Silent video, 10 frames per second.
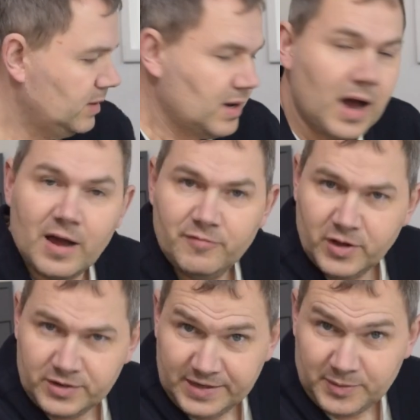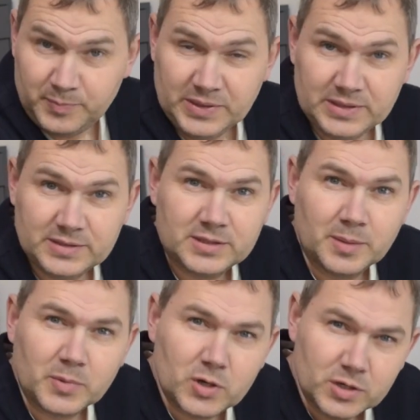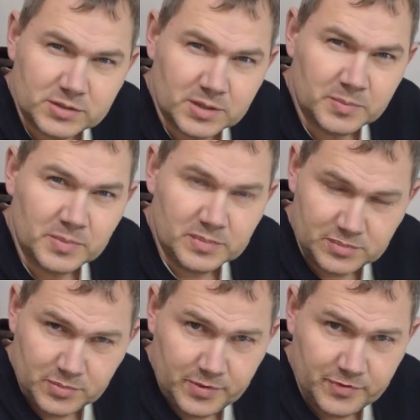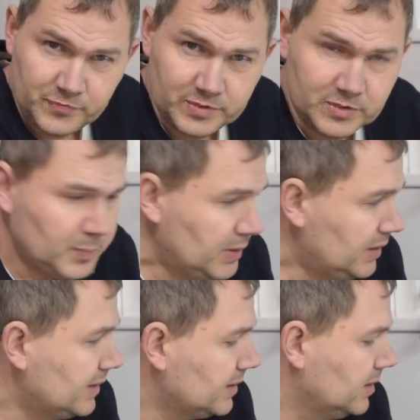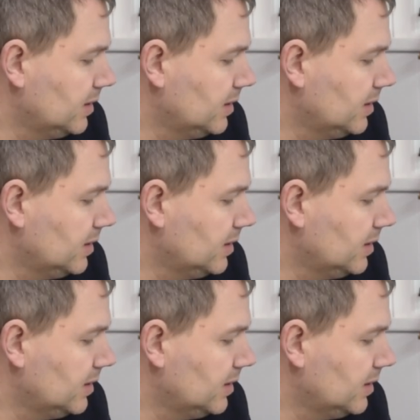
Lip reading: I have not yet built some custom interior for this building,